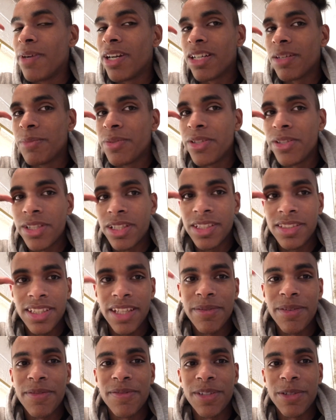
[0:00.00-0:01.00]
my computer because
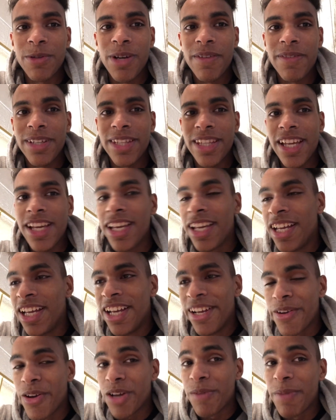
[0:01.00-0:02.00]
they have free Wi-Fi
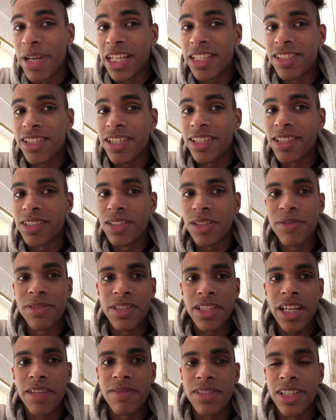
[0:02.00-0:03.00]
there. Got a macchiato because
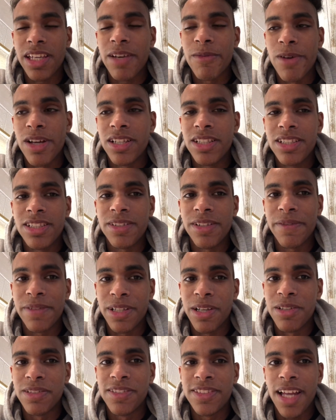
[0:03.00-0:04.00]
obviously you have to get one if you
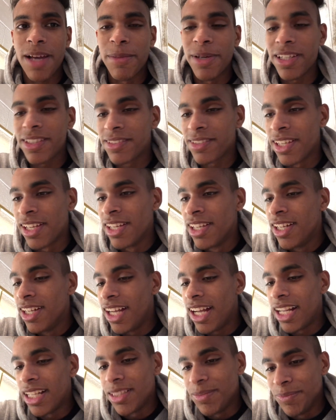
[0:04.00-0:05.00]
go to
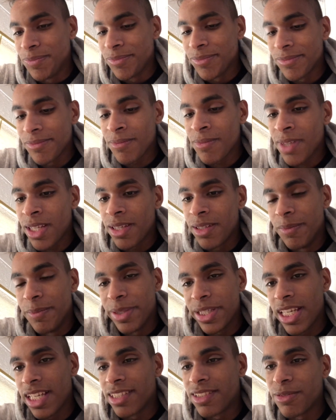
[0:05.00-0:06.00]
Starbucks.
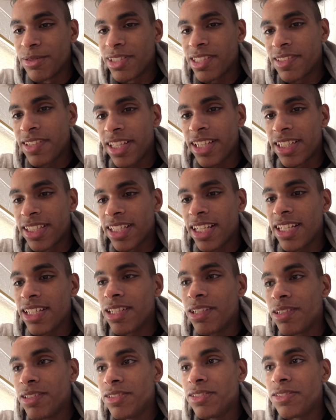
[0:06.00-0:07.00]
But yeah, so I'm just here at
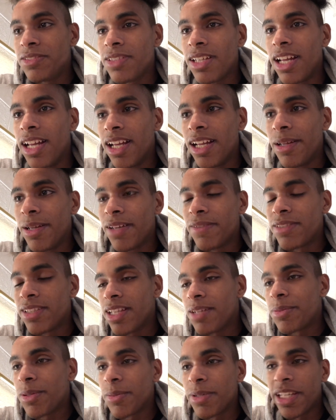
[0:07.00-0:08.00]
Nando's. After
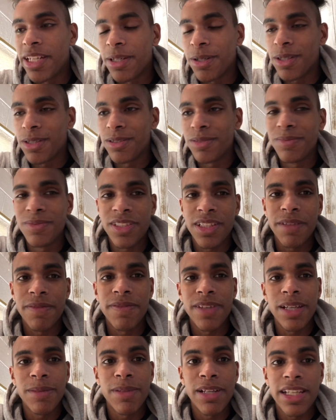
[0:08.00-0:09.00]
that, probably head home, see the
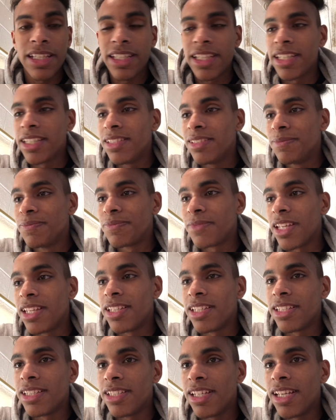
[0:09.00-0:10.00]
family again, and
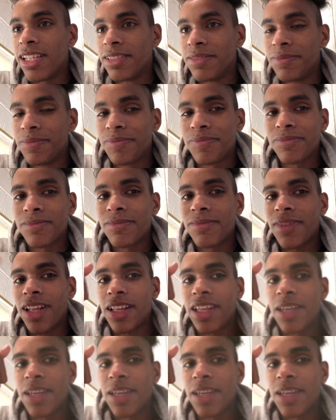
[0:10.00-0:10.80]
then yeah,